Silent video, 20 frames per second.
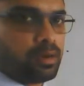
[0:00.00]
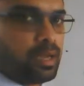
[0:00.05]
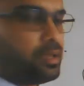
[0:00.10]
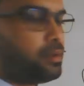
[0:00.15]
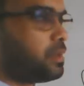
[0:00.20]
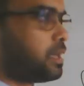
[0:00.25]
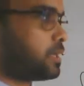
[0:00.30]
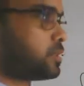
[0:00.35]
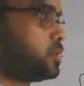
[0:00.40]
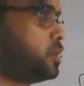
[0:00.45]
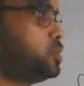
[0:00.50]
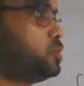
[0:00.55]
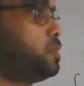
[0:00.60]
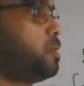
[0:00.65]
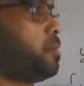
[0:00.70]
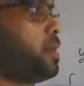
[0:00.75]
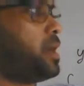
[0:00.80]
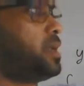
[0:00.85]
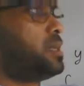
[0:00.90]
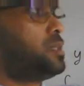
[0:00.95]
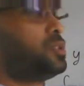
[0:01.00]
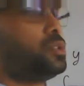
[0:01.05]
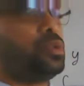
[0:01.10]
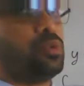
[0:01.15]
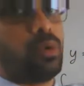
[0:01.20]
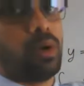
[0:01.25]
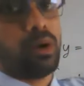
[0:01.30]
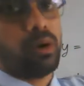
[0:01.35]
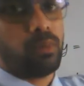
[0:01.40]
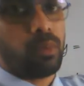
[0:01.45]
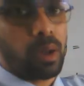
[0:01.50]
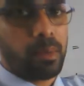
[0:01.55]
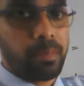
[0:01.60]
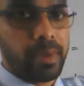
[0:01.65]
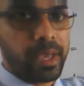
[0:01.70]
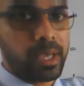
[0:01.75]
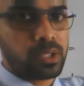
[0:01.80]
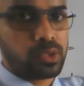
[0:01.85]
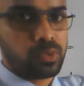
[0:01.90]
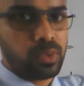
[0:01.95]
right? X raised to the power minus 2 or 1
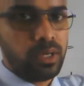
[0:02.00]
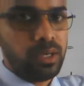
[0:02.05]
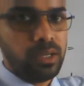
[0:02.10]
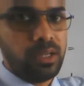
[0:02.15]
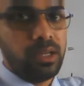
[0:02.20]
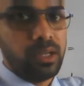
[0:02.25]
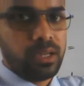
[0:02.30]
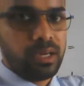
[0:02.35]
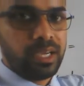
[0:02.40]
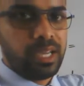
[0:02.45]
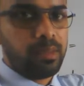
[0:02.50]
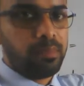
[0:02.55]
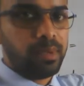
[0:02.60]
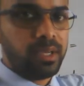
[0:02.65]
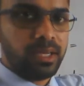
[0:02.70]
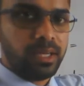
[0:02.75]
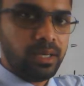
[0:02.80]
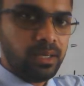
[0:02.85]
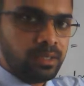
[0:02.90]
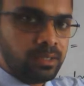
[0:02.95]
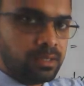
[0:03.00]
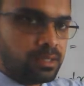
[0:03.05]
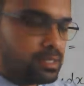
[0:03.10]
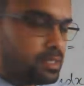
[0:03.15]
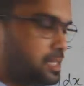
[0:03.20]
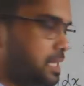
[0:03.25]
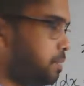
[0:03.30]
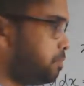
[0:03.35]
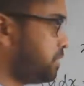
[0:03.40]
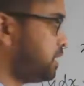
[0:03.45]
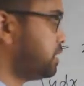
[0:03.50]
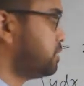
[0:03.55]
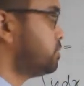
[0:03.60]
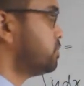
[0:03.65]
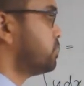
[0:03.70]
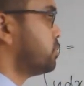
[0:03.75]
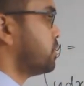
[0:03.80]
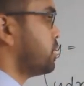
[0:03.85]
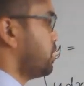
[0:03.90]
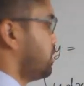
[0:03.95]
by x squared, they mean the same thing.
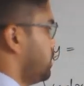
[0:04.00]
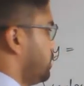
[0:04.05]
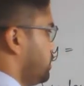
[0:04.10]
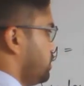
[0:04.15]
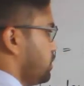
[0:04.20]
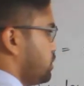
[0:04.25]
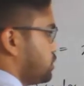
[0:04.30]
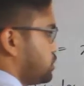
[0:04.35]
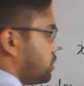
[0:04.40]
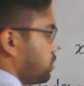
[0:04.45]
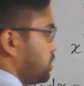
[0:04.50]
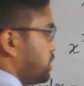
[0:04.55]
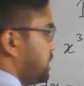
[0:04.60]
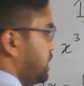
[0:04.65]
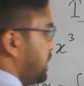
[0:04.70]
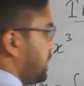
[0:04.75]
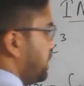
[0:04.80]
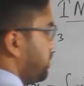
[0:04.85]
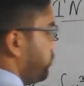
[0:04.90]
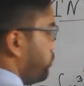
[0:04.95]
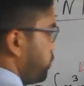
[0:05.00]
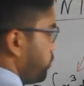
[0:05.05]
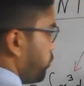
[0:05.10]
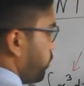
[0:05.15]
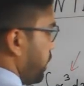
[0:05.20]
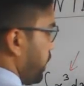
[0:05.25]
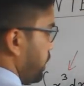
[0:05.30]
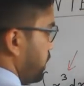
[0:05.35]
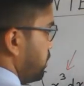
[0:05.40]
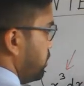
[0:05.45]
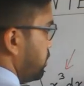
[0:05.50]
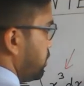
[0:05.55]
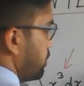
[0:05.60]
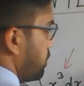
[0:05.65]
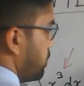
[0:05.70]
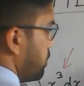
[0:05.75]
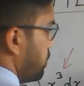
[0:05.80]
So here if we find